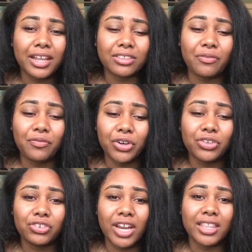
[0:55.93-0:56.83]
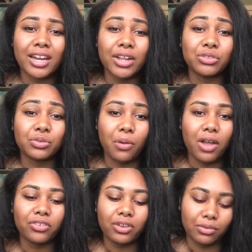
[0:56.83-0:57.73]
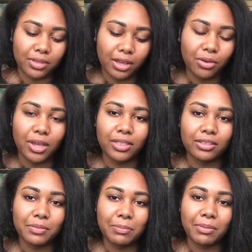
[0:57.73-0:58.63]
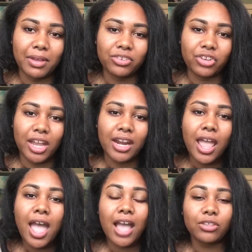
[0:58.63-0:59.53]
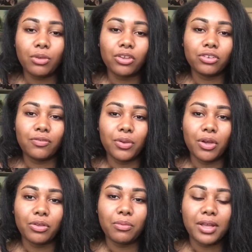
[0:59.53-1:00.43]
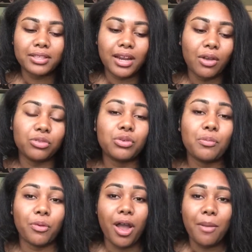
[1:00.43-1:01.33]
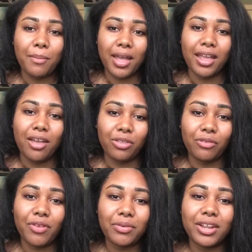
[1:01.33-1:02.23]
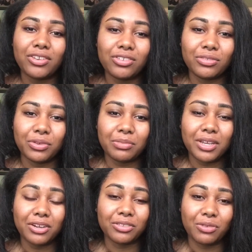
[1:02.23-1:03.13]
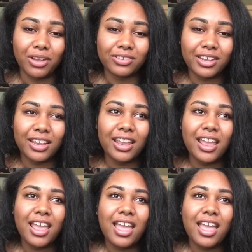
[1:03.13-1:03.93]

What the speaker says: Like the first shade that I swatched, I was like, okay, this might be my shade. I swatched a few other ones and I also brought my other foundations with me to swatch it.